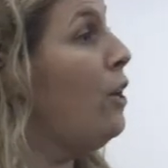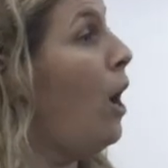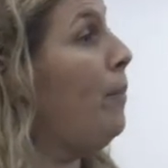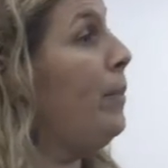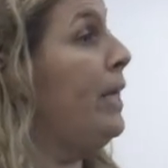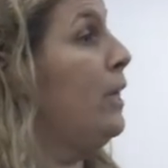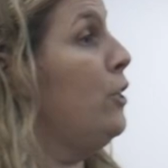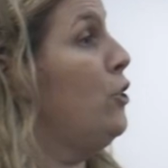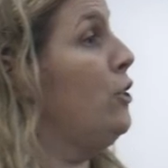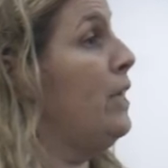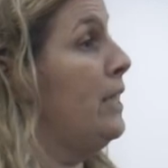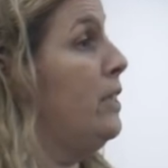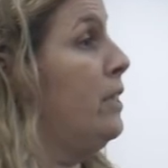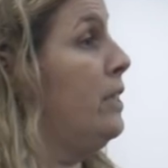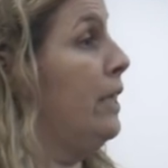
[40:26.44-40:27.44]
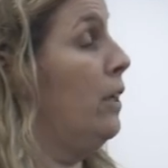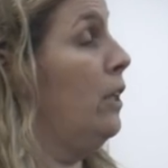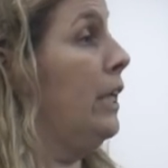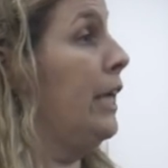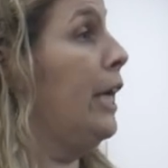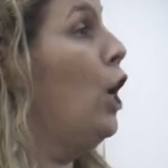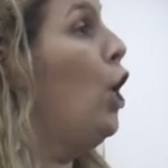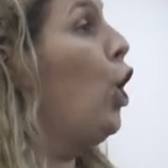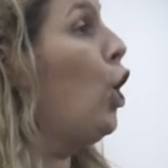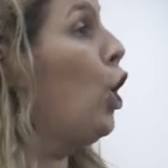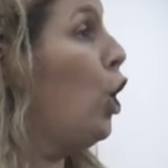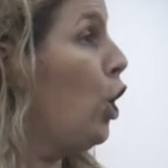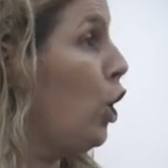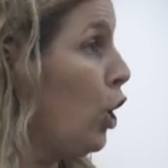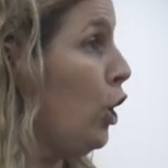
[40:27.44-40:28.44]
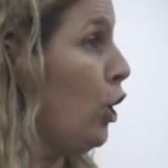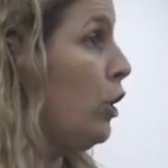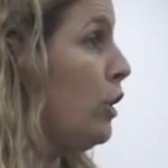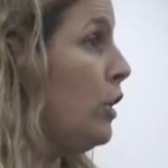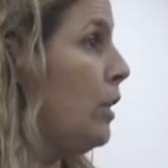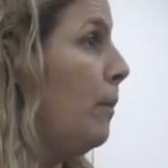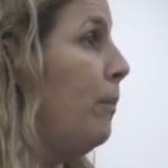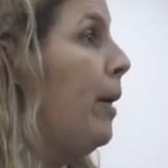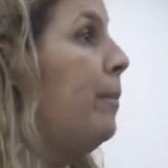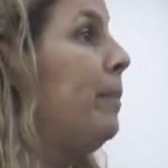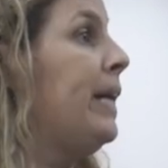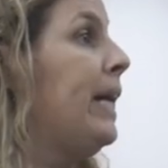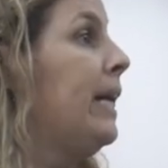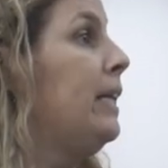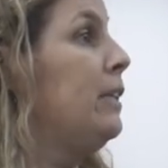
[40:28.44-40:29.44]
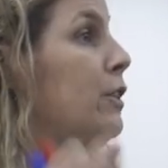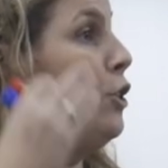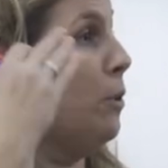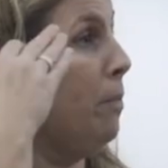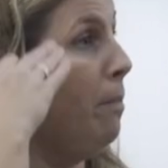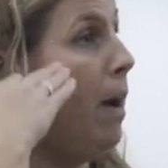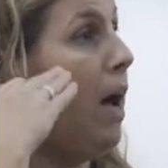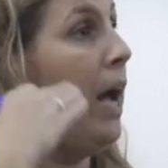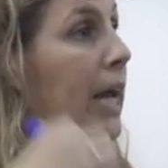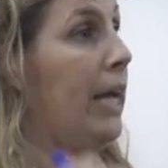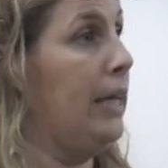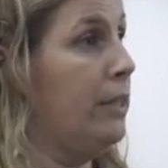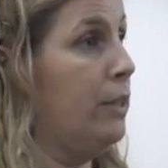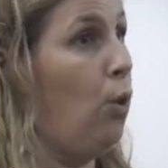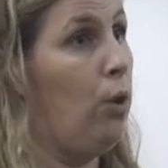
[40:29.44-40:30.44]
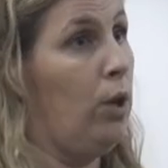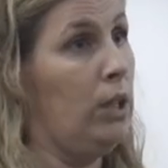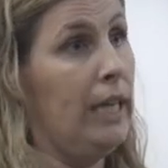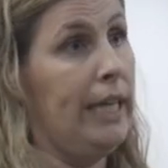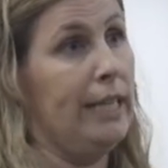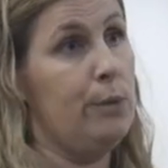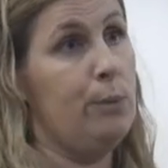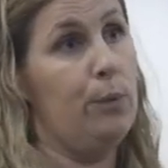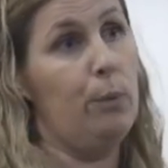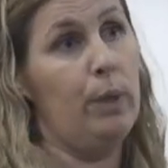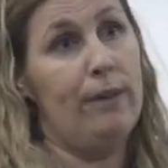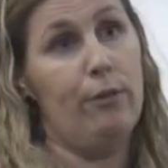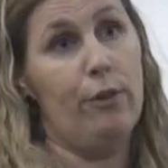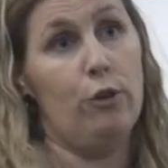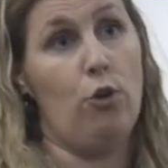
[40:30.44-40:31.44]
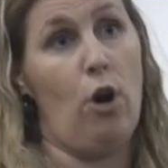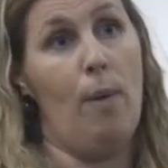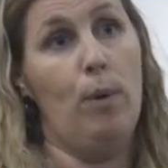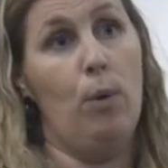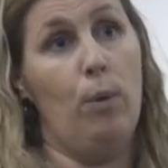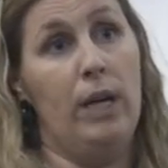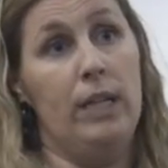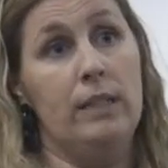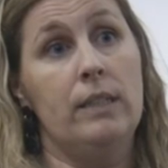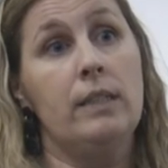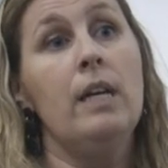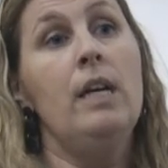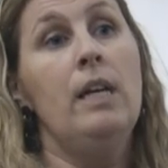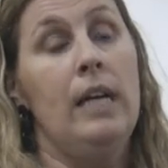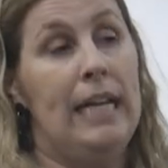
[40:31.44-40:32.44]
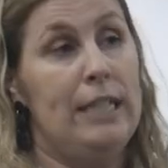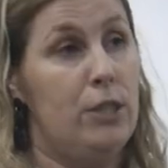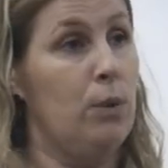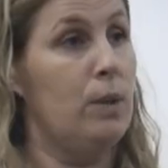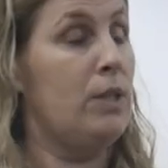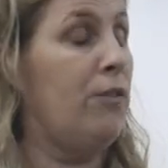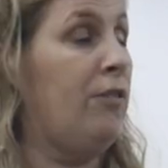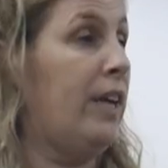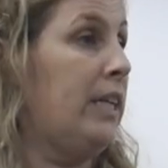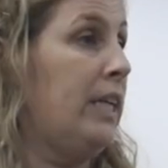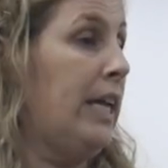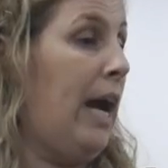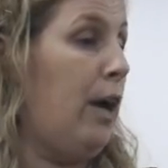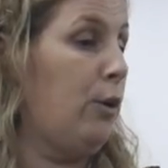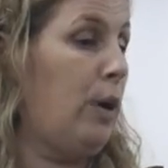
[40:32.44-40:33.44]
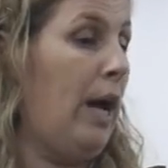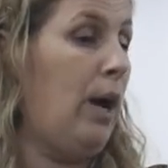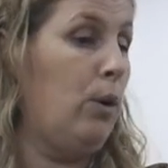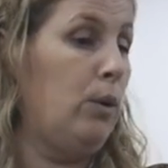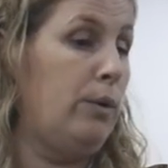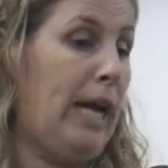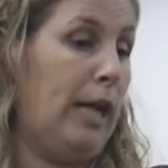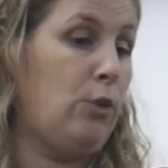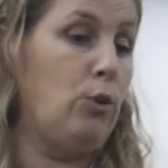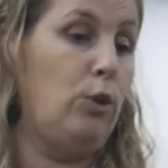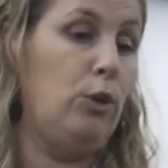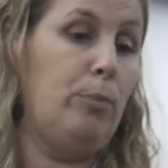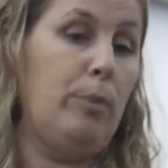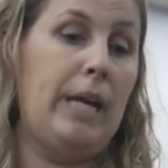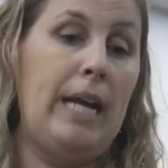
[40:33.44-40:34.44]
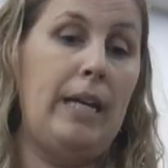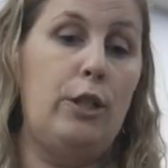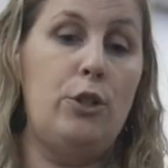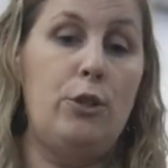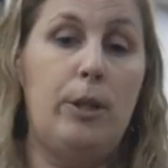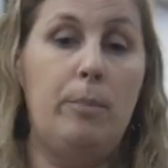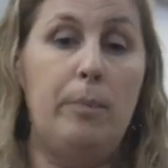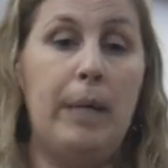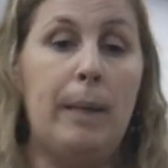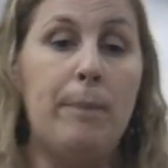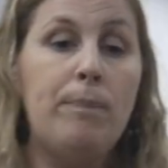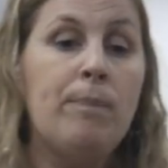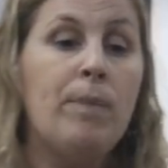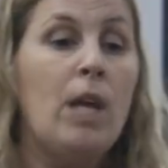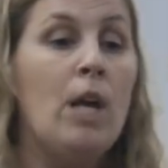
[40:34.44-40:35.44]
not because you're necessarily hurt, but because your mind correlates with whatever the trauma was, and so it's affecting how natural lubricated you can be.